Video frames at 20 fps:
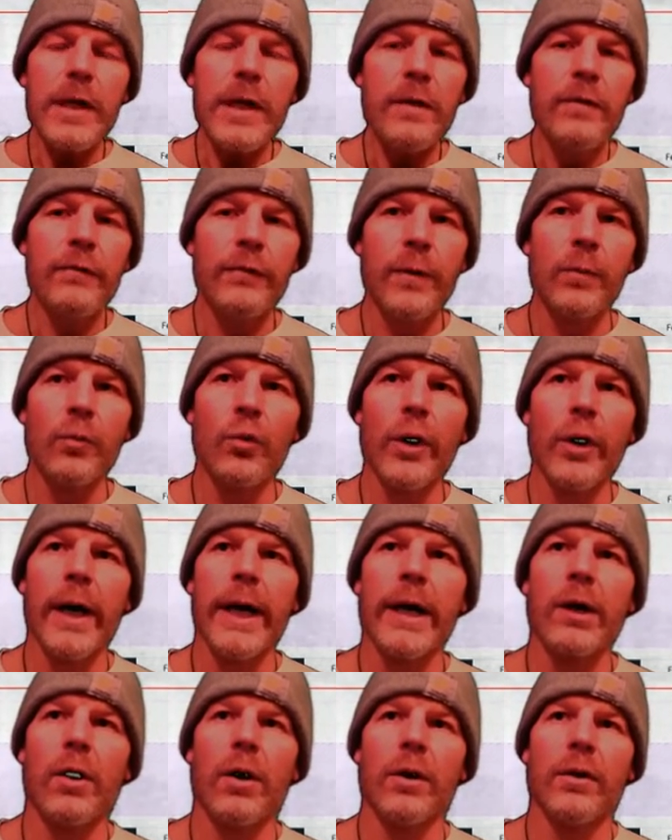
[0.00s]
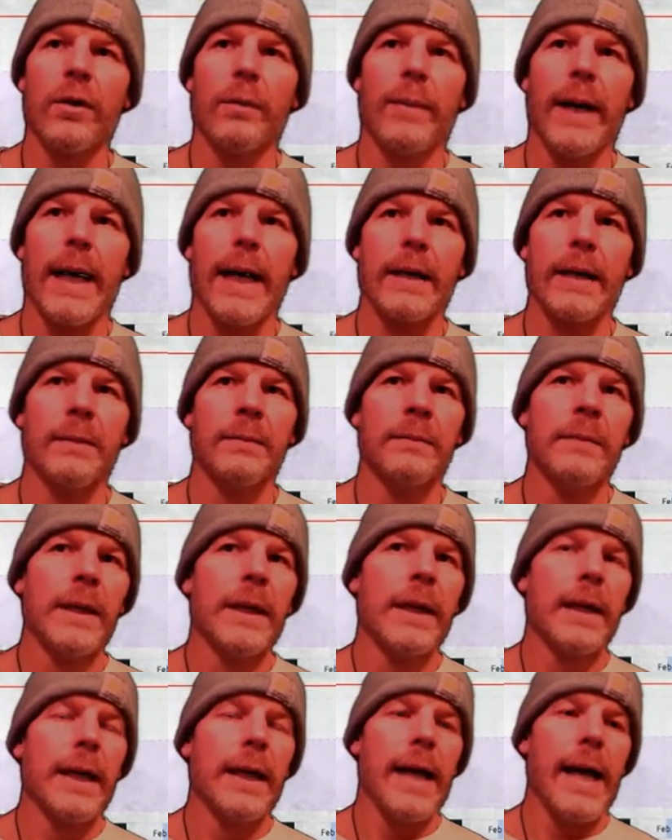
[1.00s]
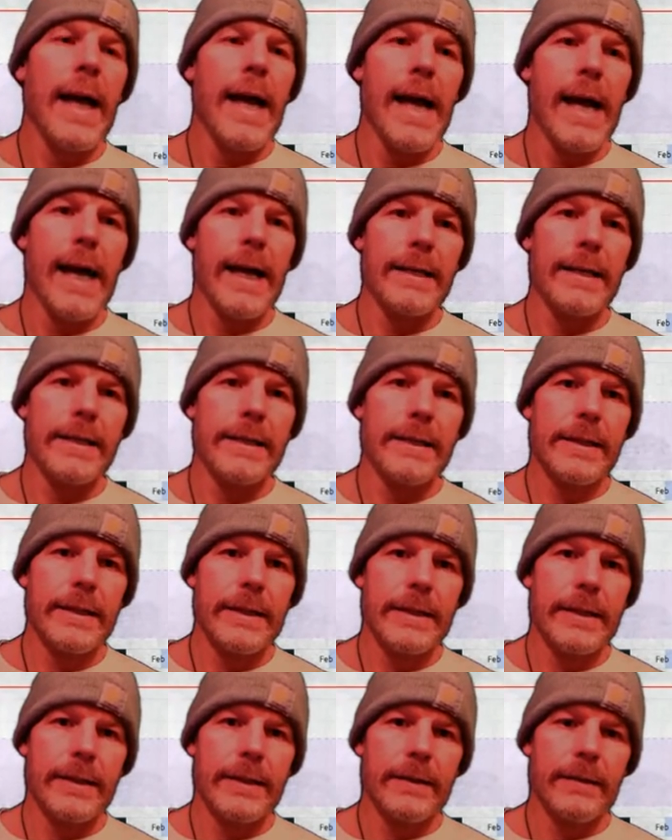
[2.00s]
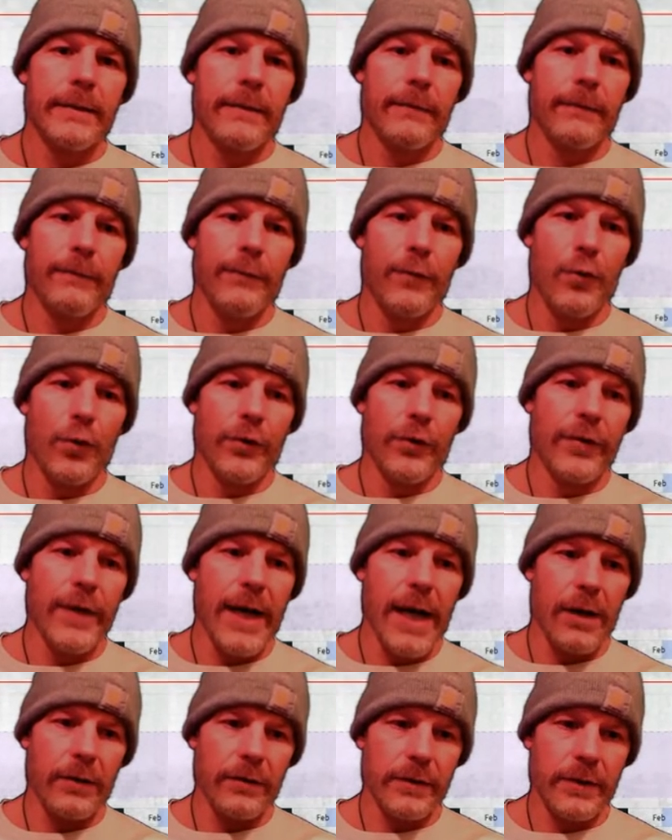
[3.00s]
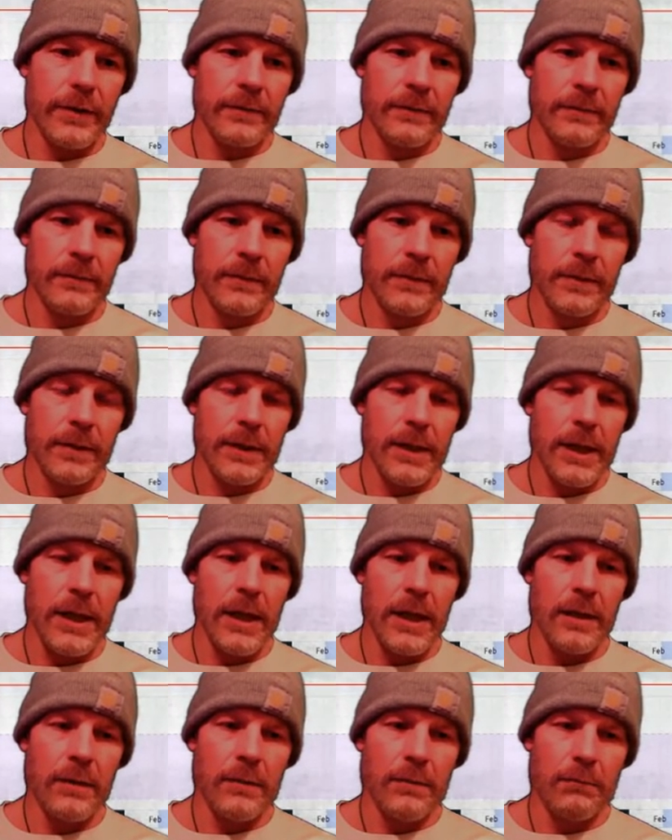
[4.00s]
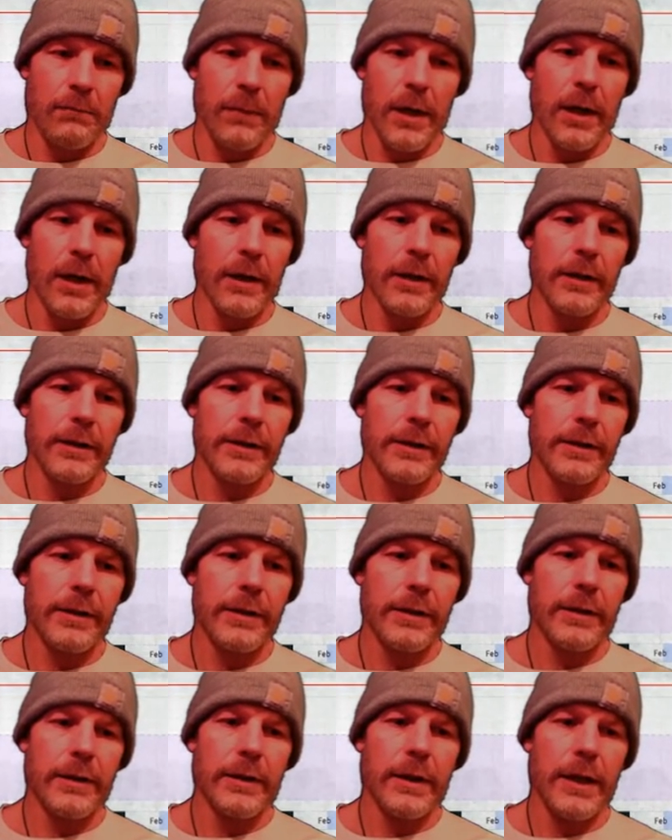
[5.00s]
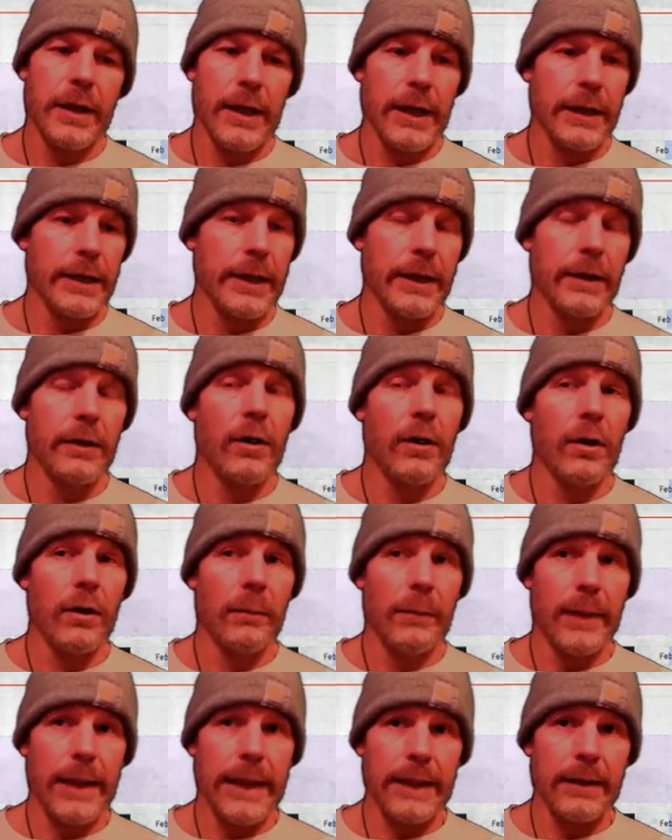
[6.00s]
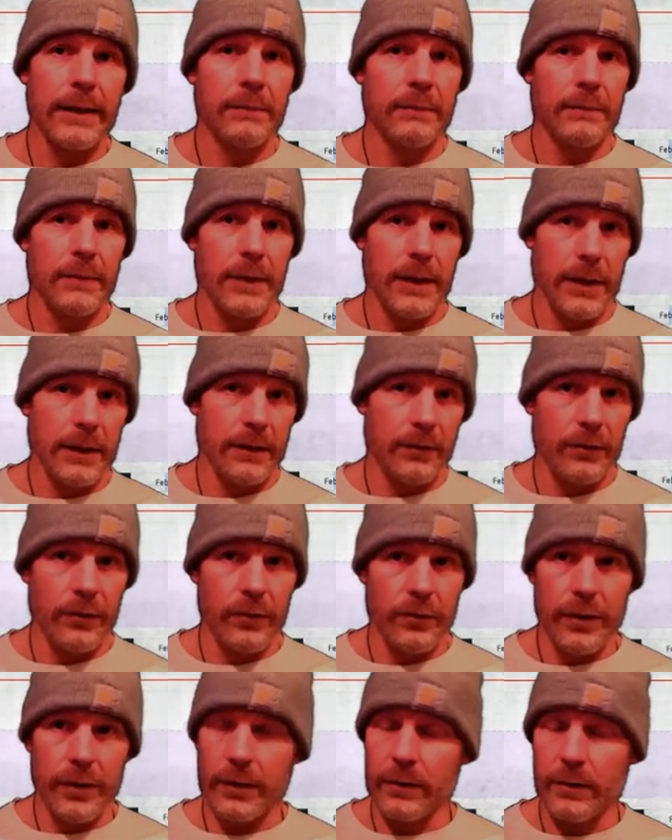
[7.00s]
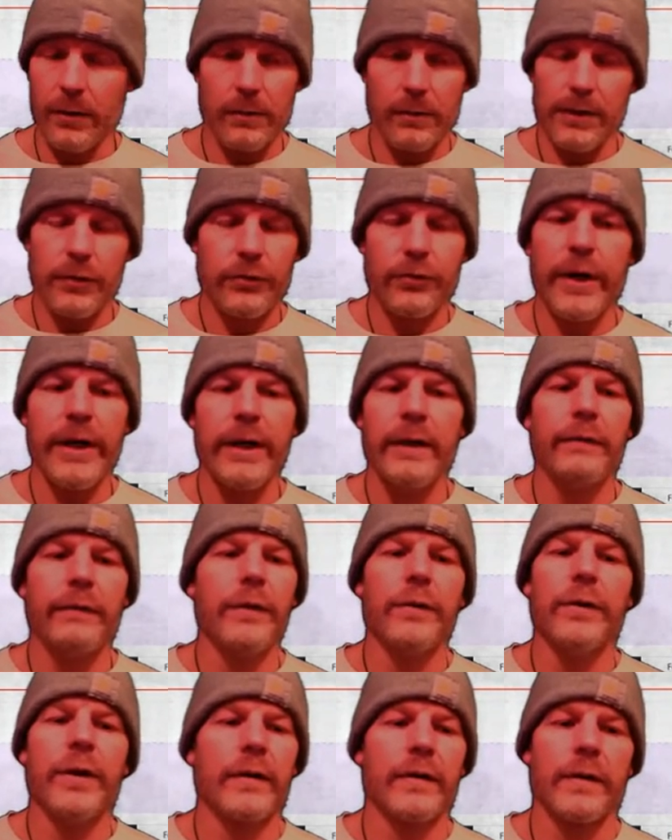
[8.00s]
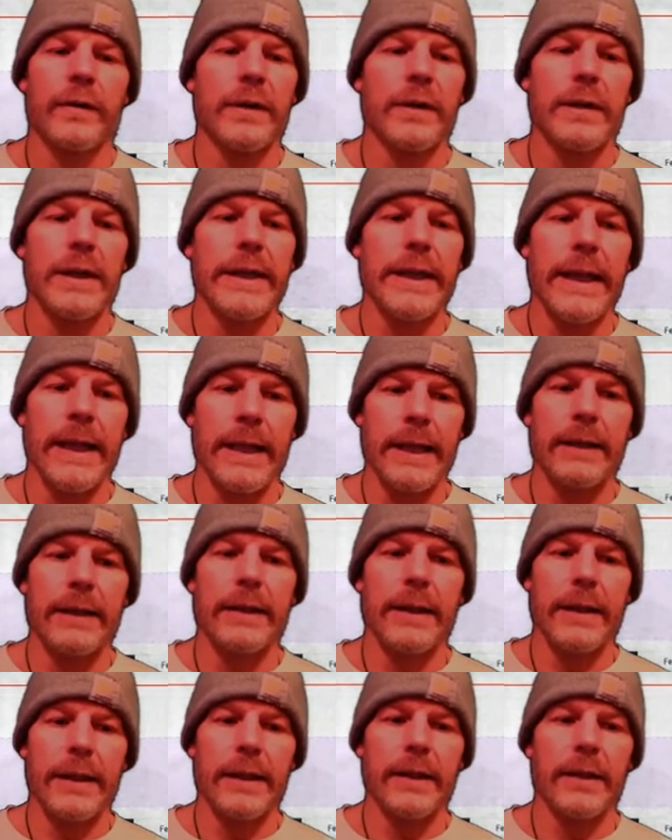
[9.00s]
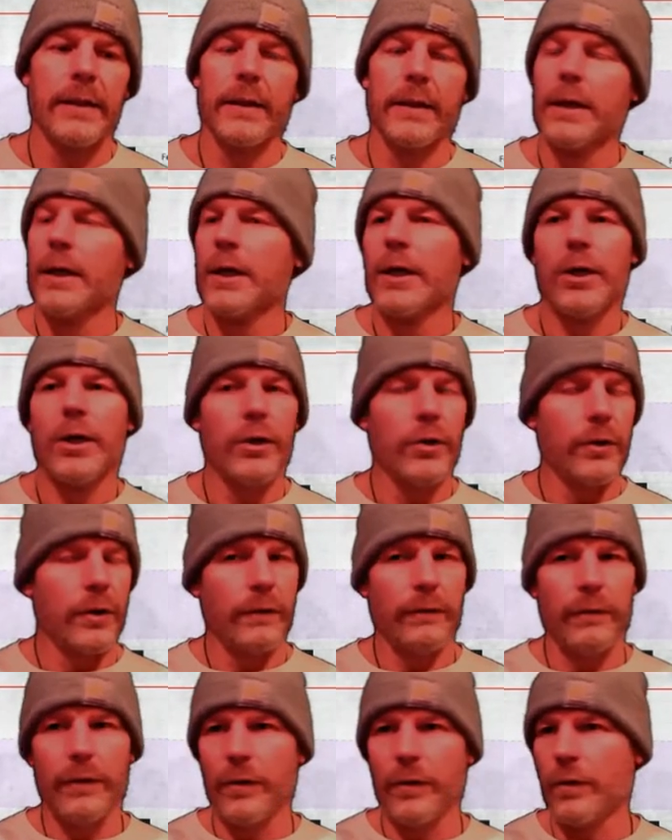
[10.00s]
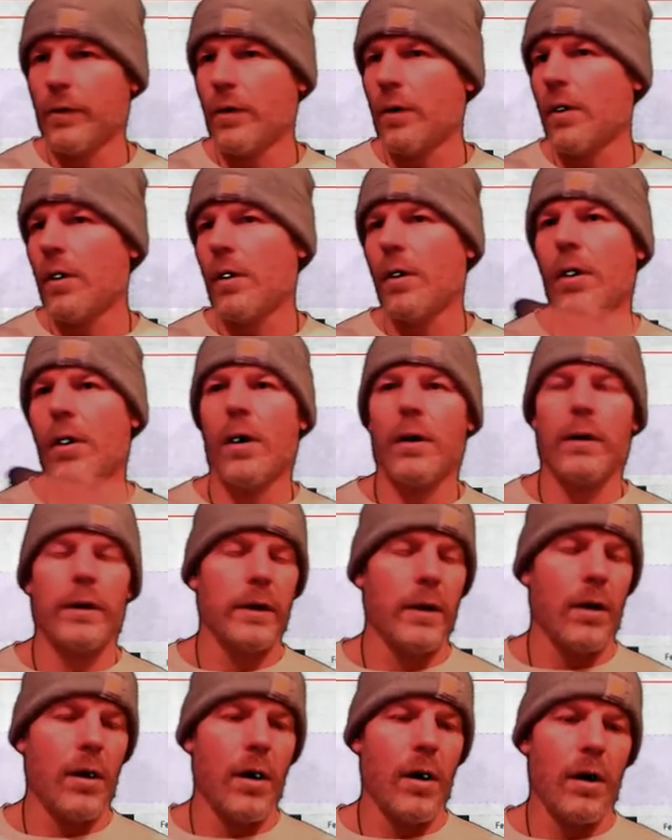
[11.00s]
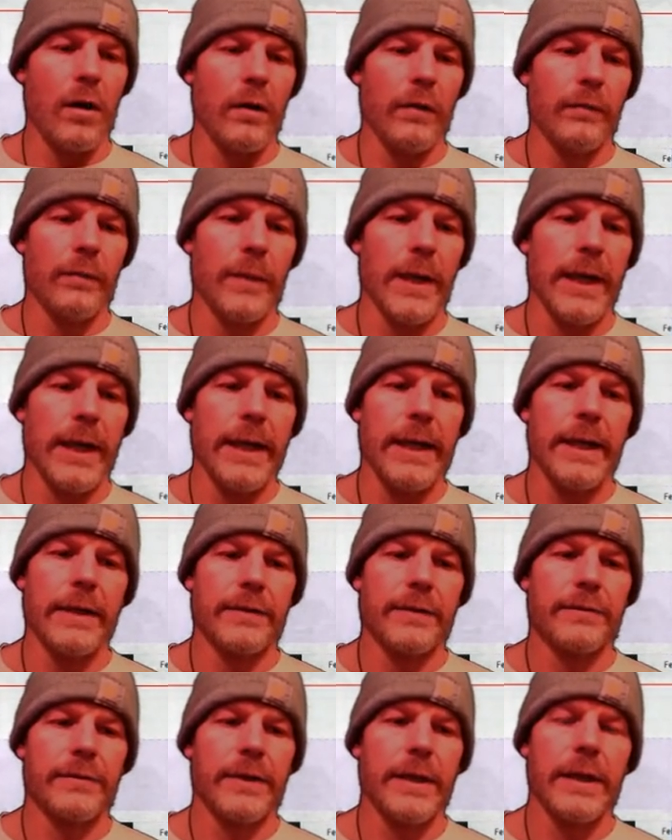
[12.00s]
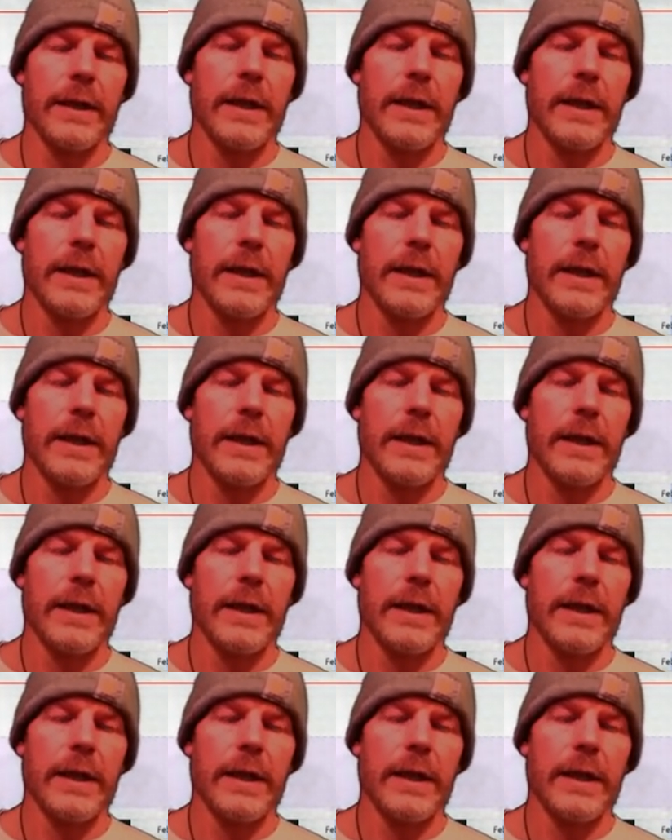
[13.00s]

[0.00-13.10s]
from where I called the bottom at 4,000 in March, and I did call the bottom. And you can go. TradingView doesn't delete anything here. You can view all of my history.